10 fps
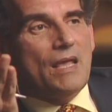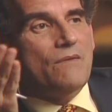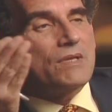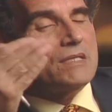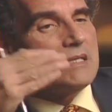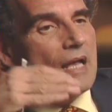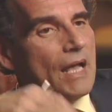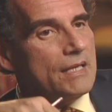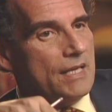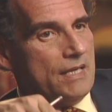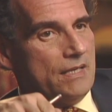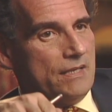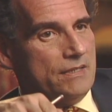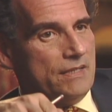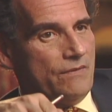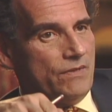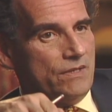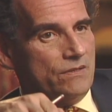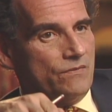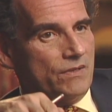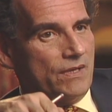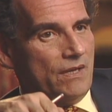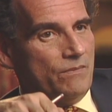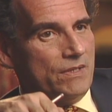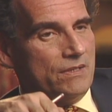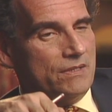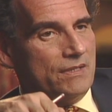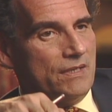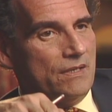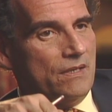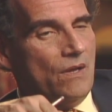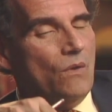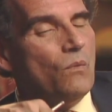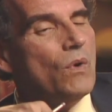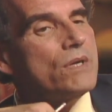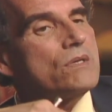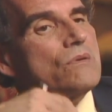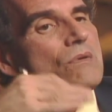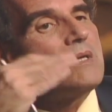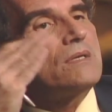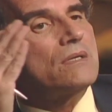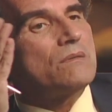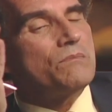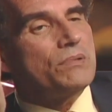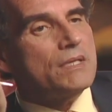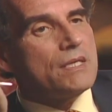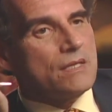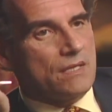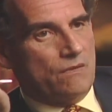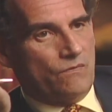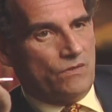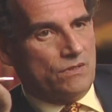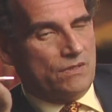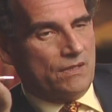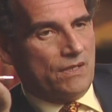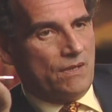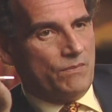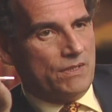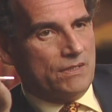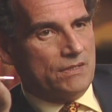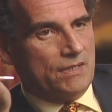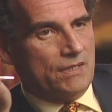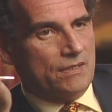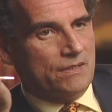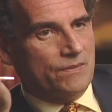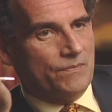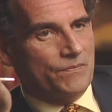If it's not taken as evidence for common descent, what do you need to complete the inference to common descent?